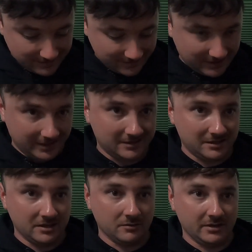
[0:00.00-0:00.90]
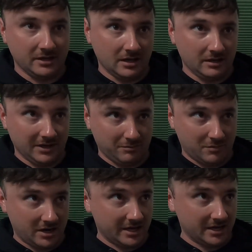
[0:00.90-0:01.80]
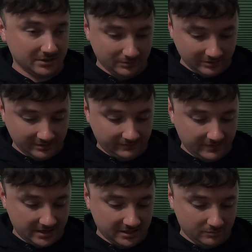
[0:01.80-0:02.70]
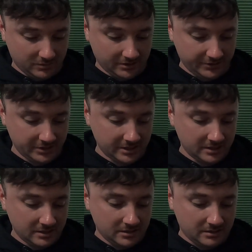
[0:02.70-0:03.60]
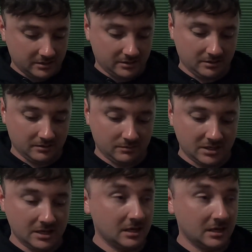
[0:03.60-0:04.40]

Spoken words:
thing to deal with. Like mine hasn't really affected much. The